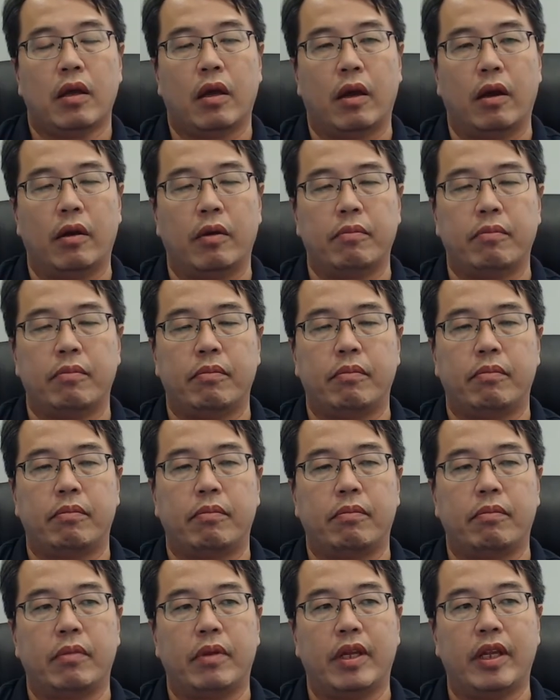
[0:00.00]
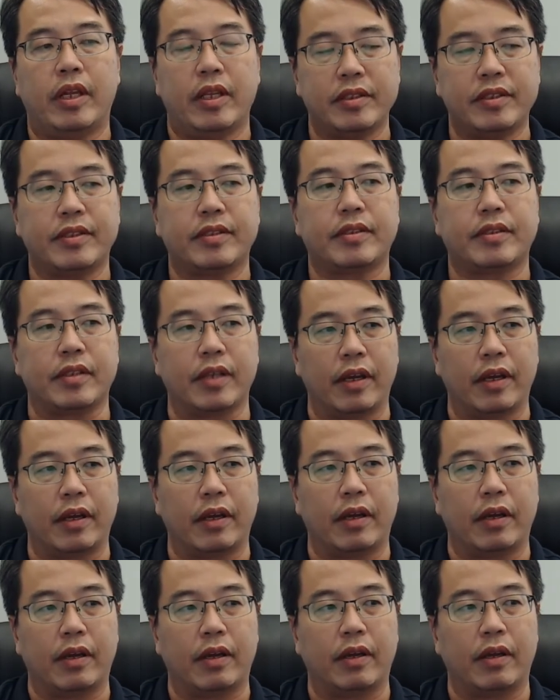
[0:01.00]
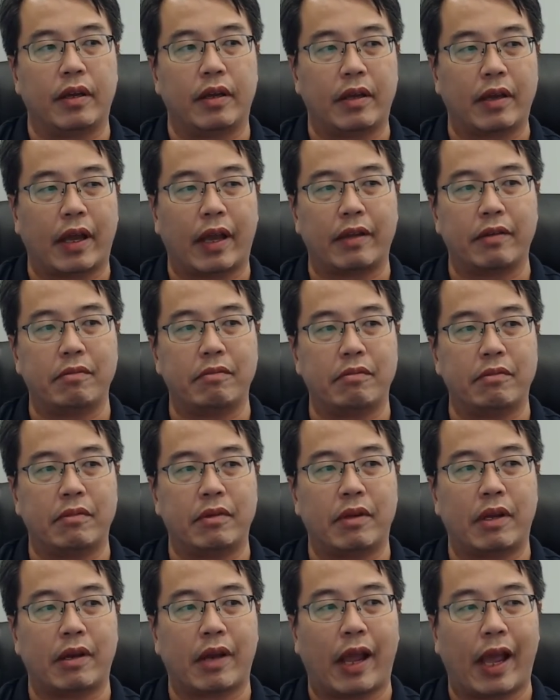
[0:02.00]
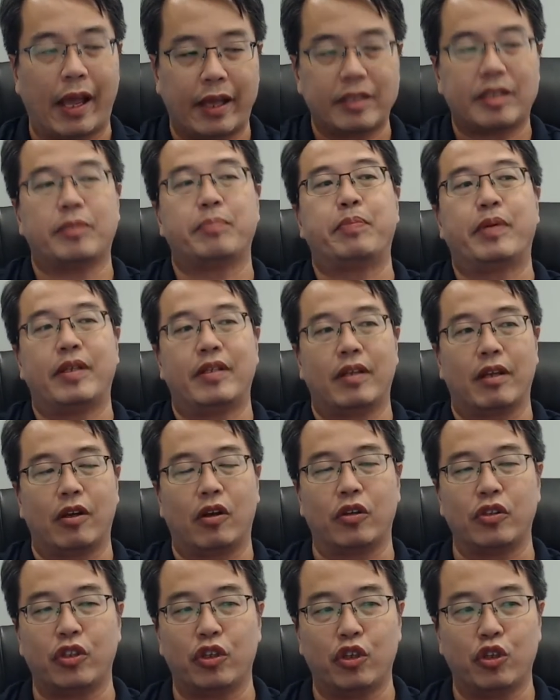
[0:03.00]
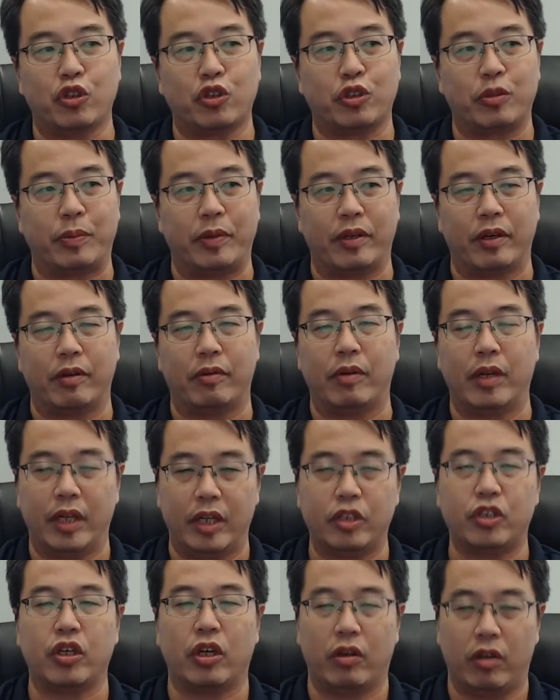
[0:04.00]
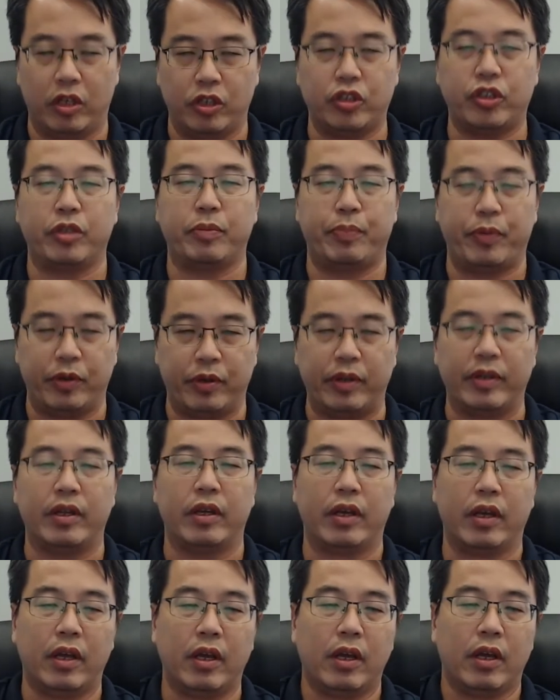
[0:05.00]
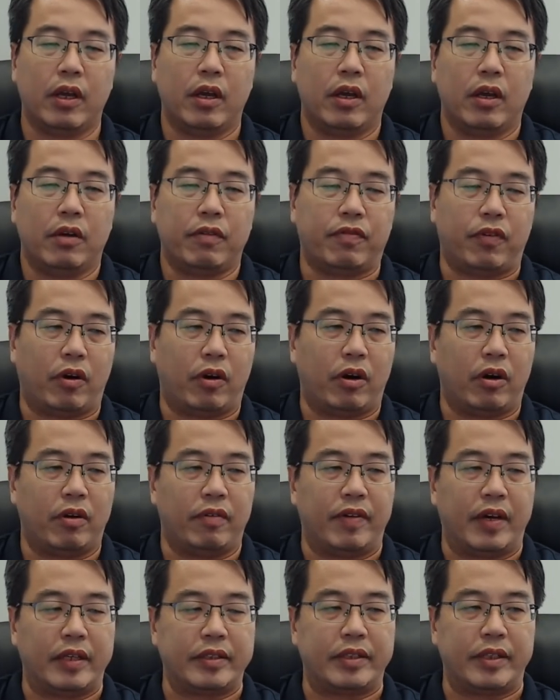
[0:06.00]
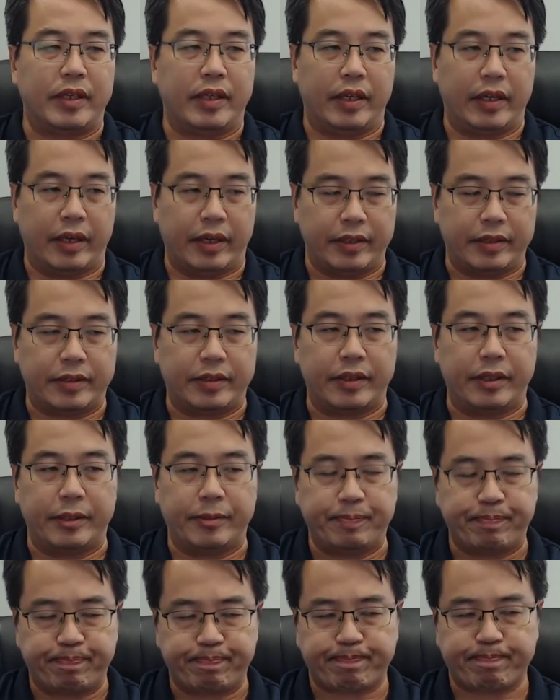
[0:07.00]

It is and has been and continues to be a really challenging period for all of us in AIC.